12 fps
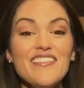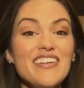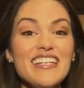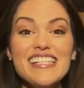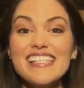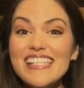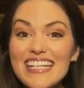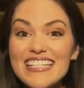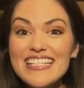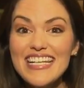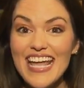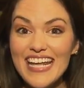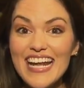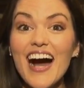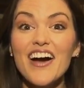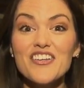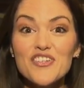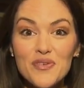Even
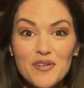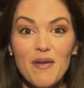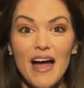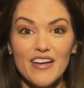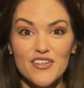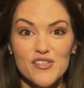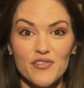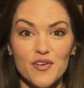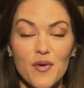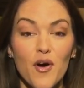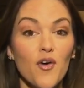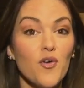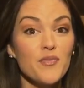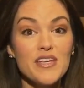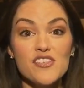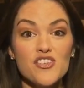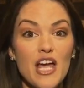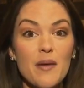6,800 miles from home,
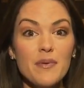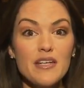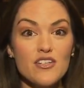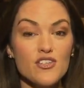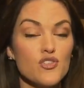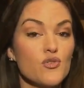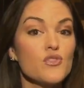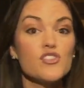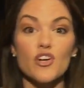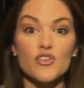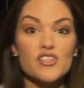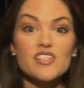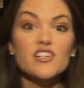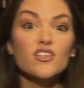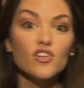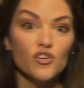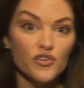these Japanese students are still